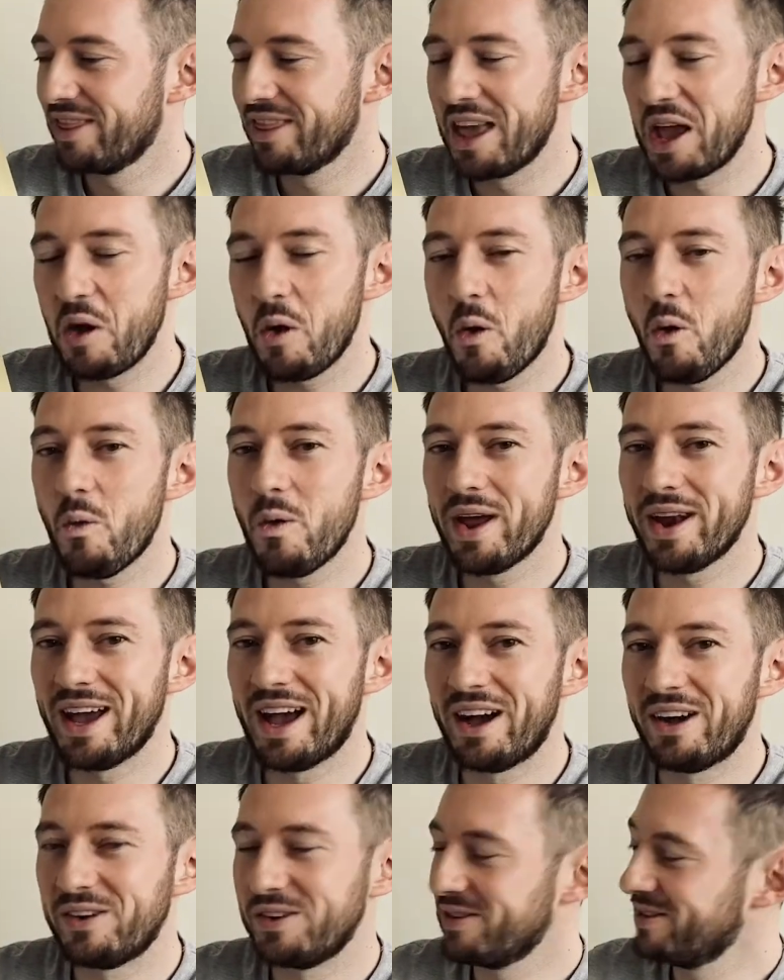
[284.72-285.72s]
They all went
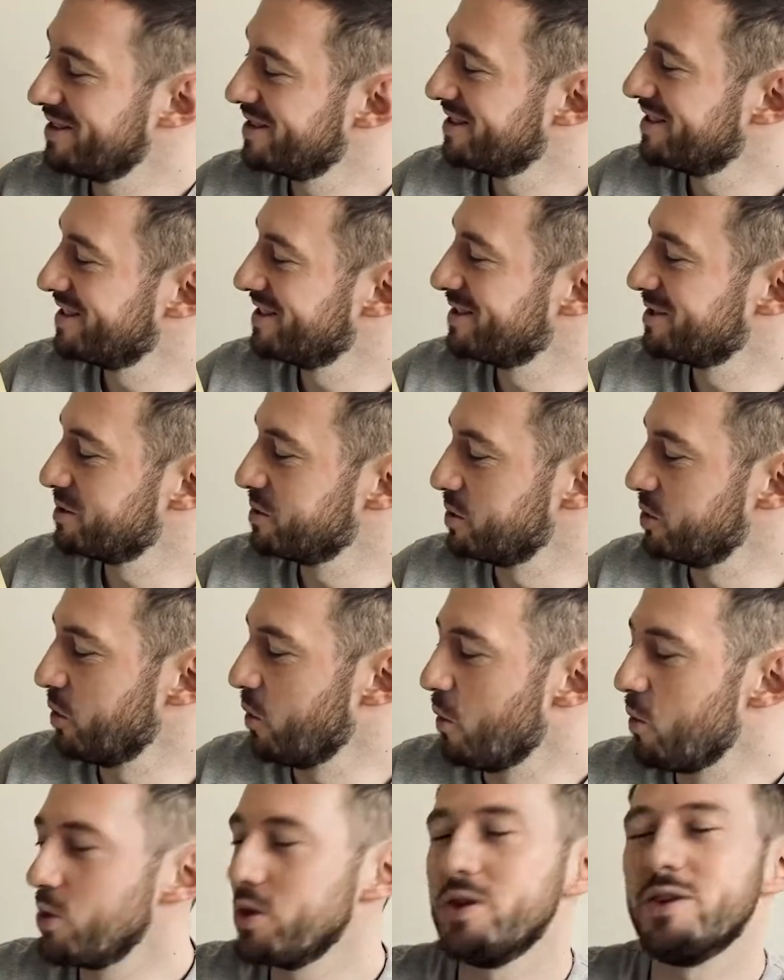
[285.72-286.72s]
out to an
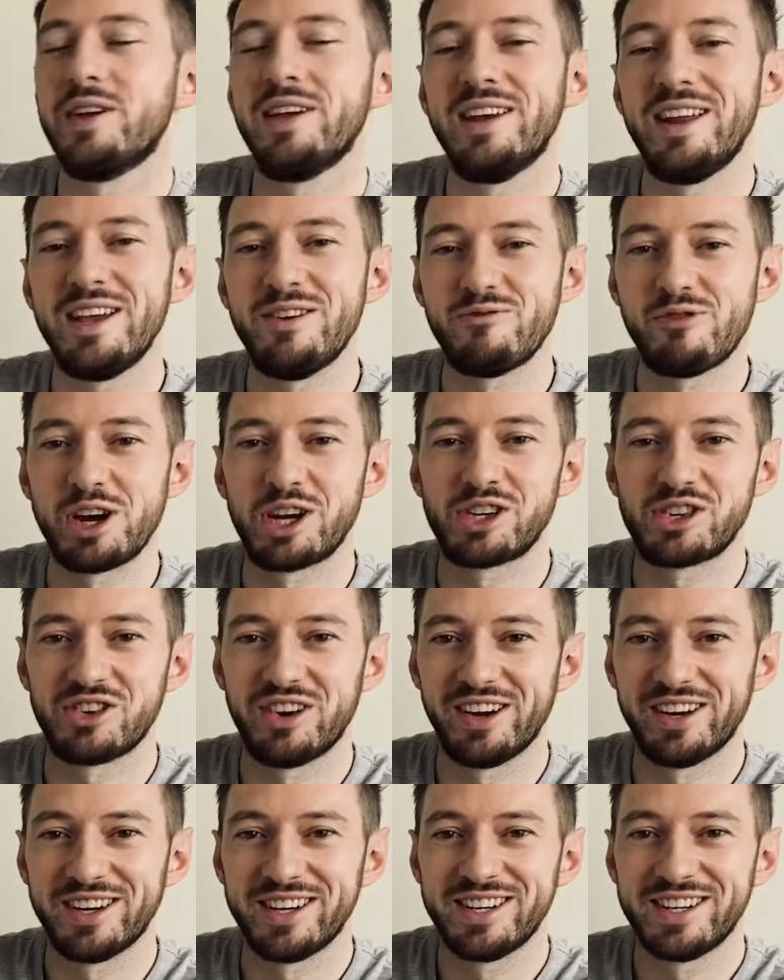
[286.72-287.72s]
all-you-can-eat
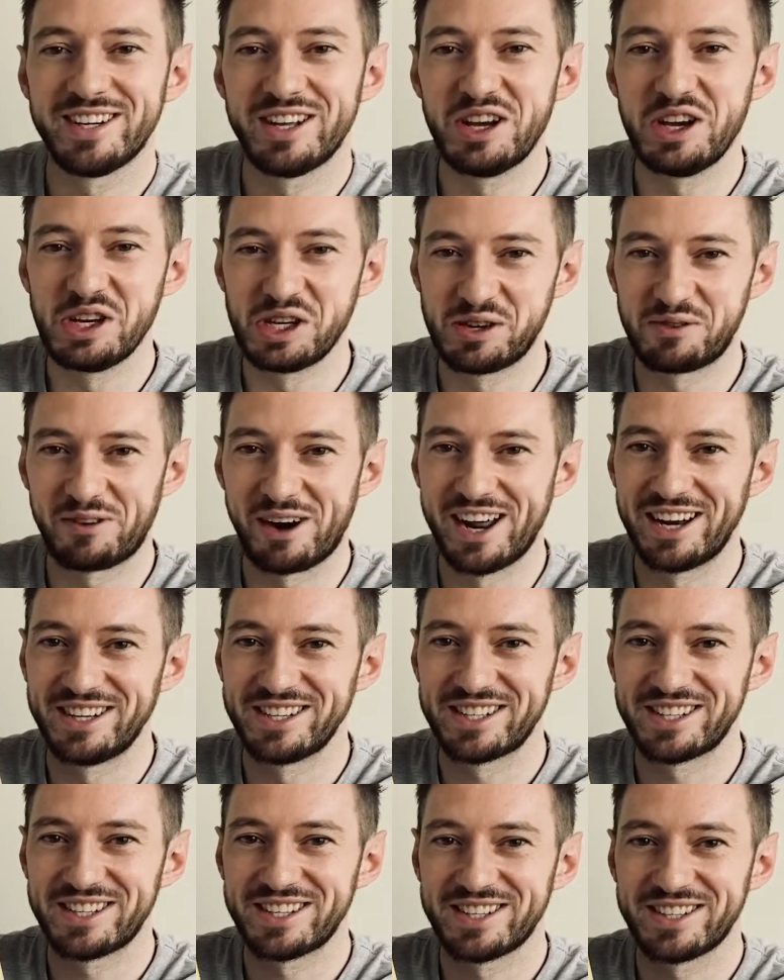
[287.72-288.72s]
restaurant as
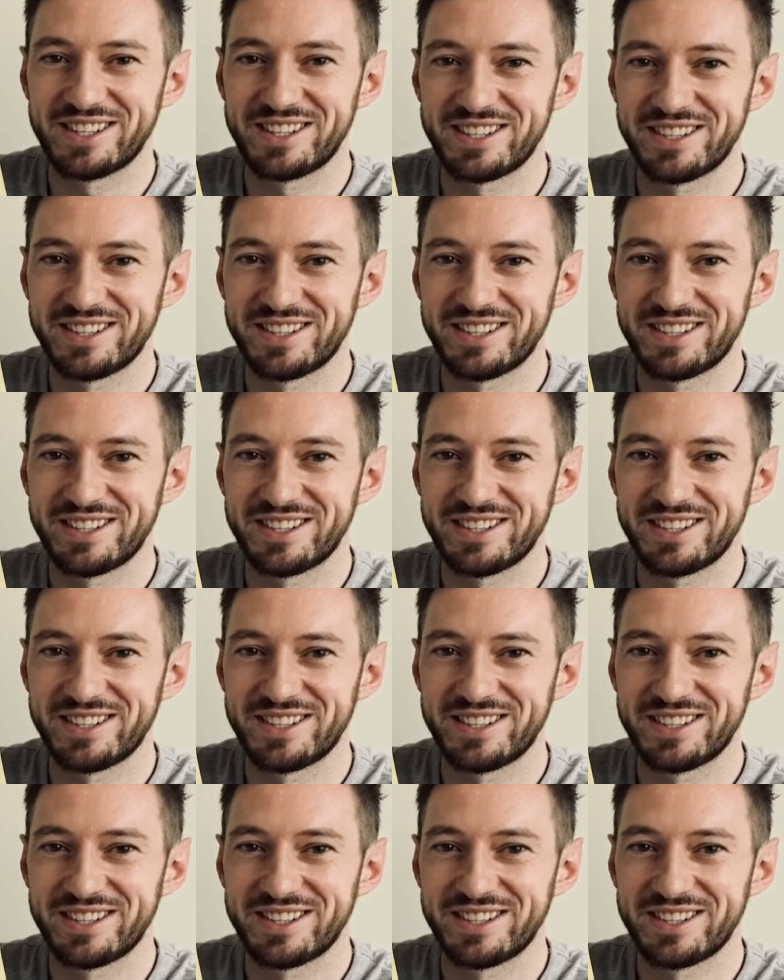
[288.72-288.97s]
friends.